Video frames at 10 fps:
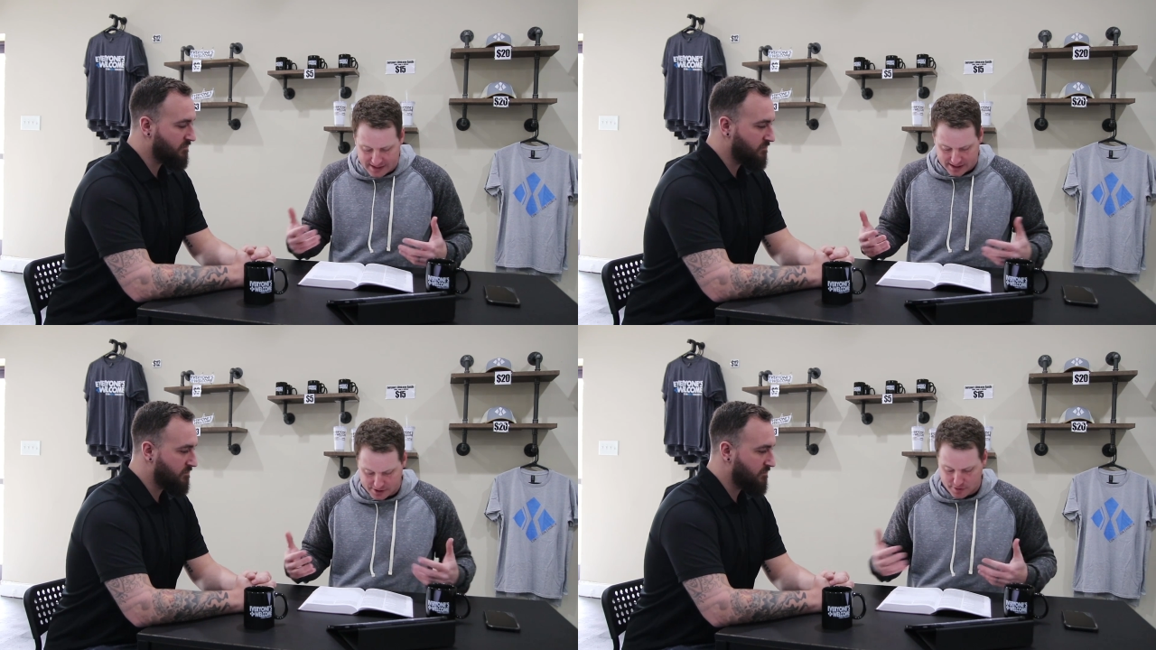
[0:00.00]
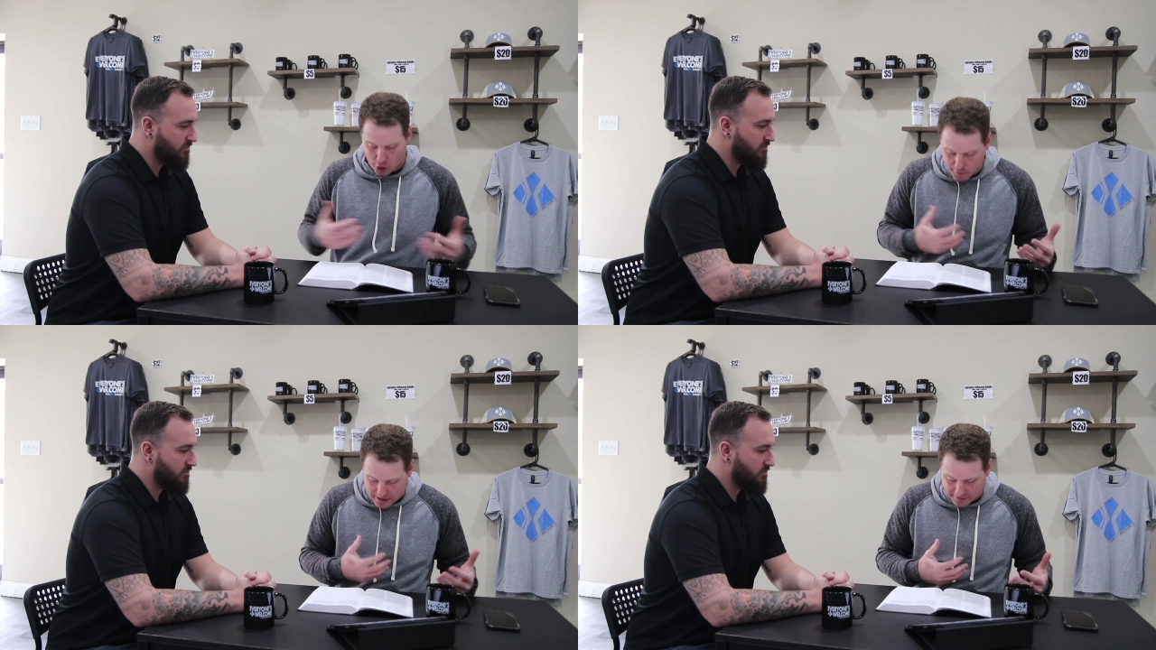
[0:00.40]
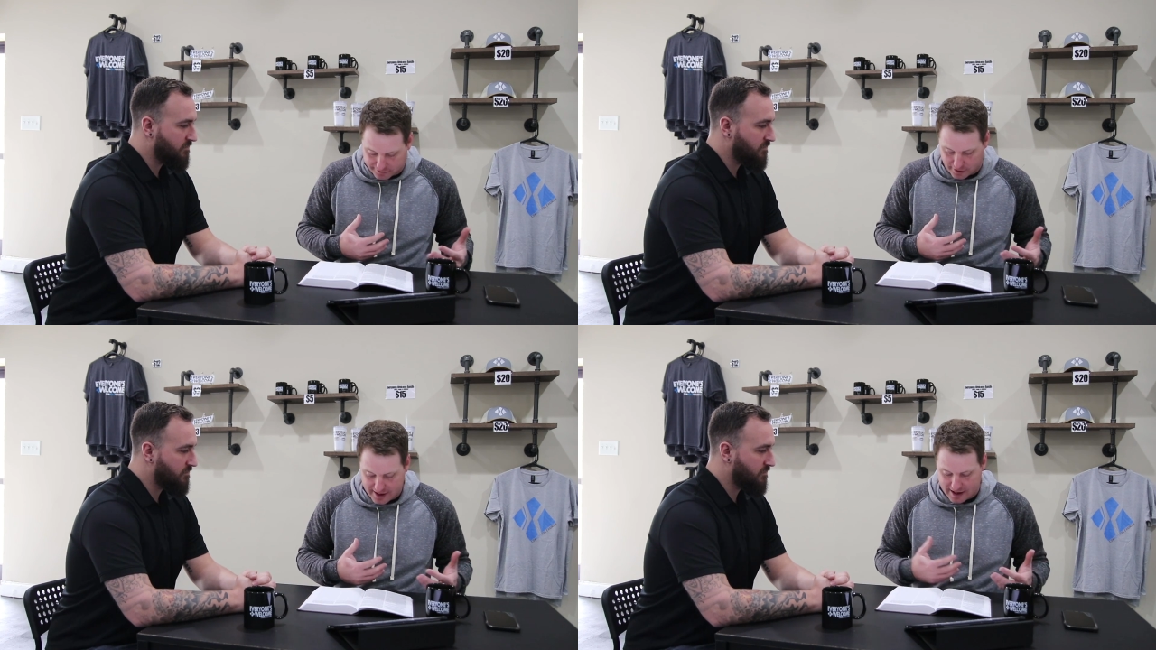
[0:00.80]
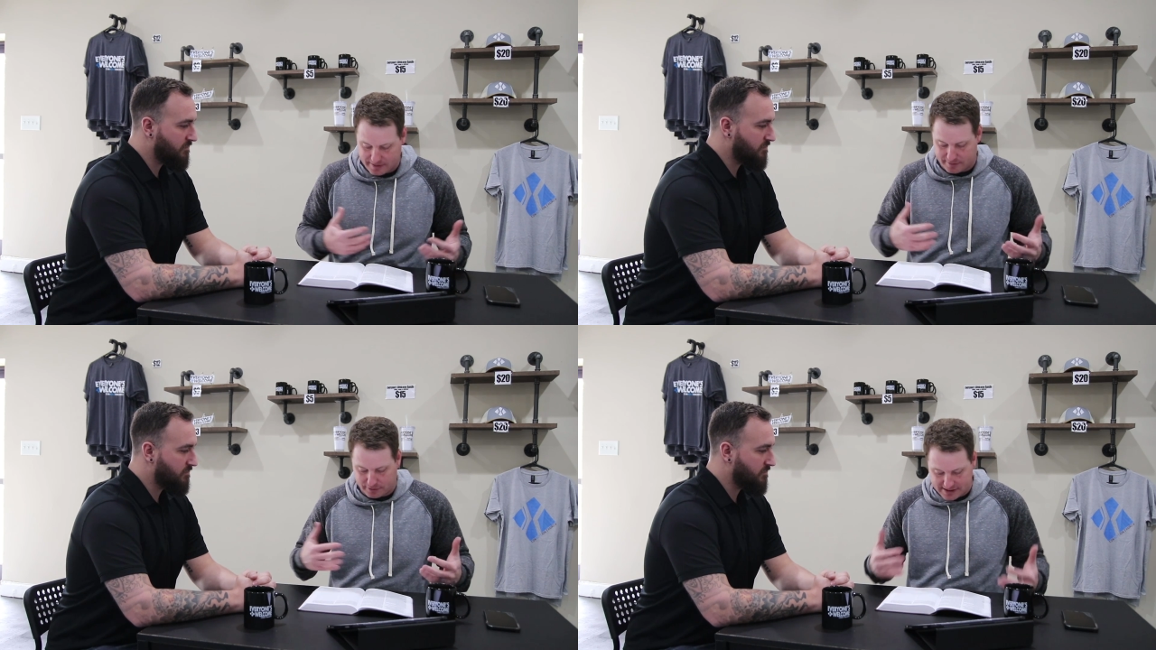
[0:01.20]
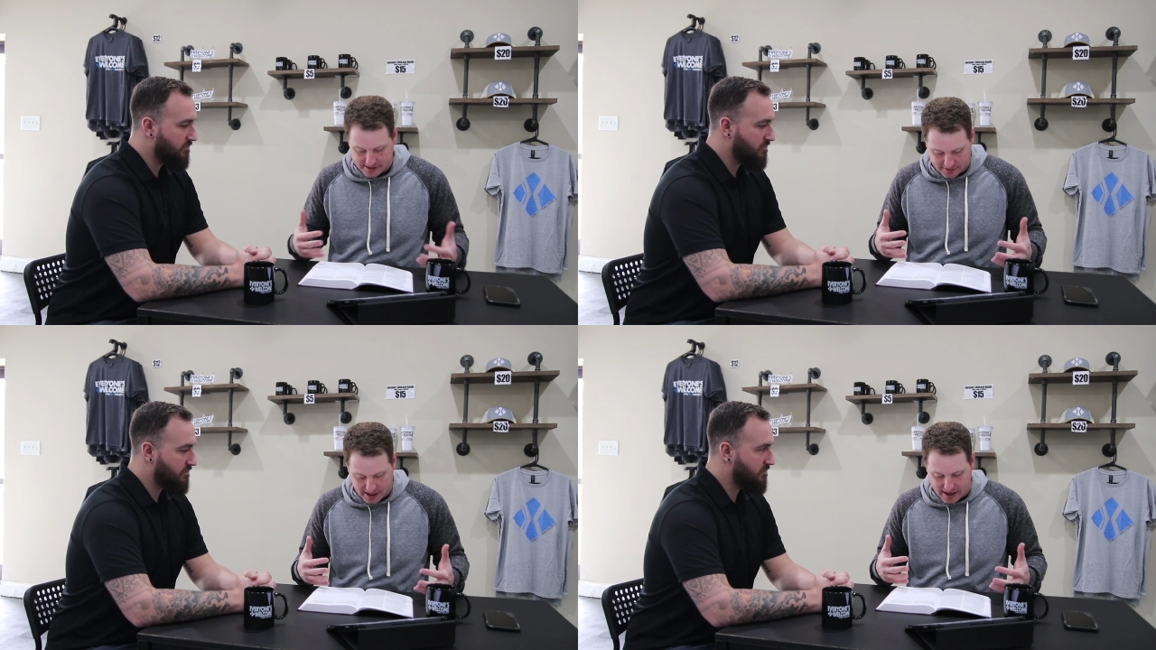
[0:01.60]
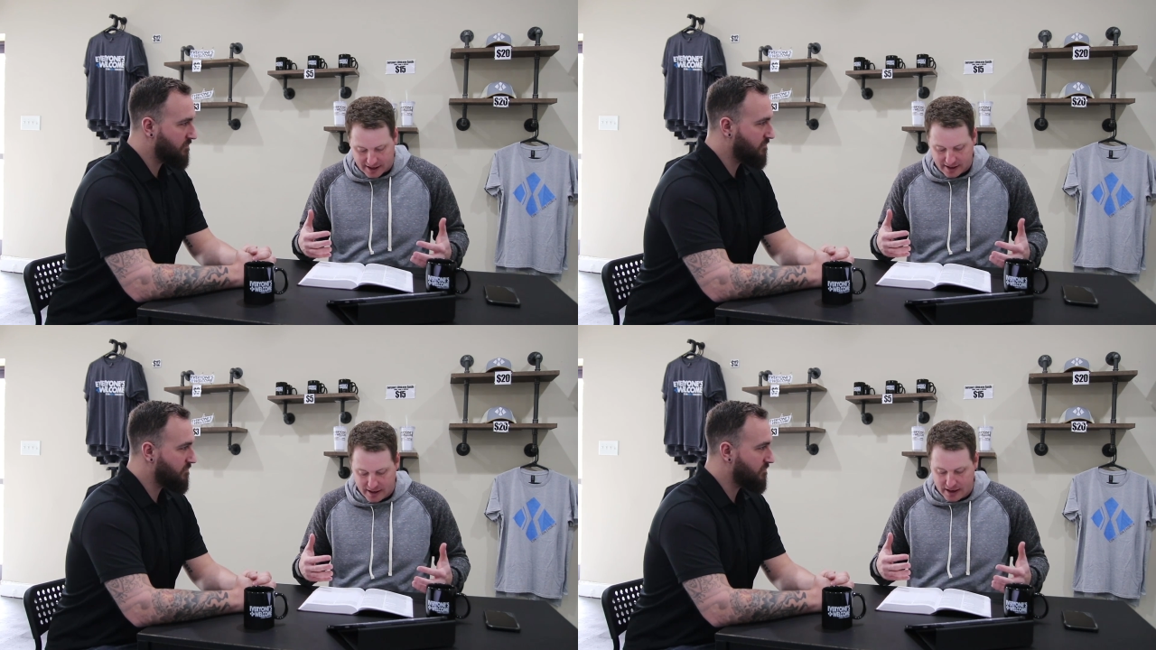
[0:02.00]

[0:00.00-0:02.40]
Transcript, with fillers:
Speaker 1: he tells them, "Don't be afraid. I'm in the place of God."